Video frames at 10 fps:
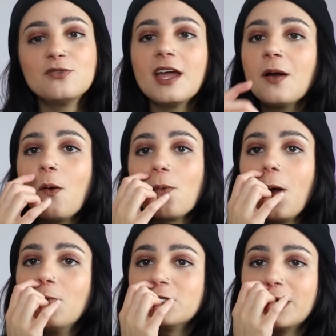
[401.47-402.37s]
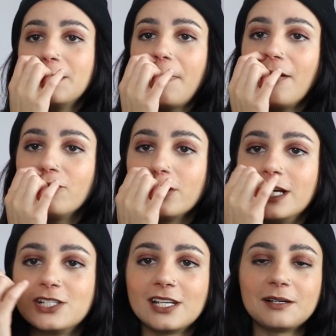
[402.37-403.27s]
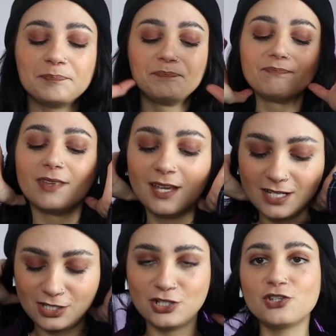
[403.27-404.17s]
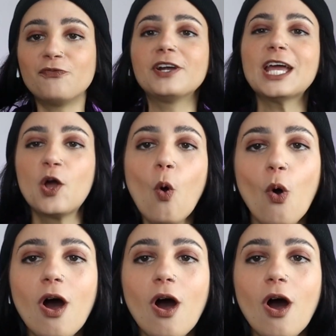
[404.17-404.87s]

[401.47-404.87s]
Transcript: I mean, you can't go wrong with Shannon Beveridge. Like, she's so freaking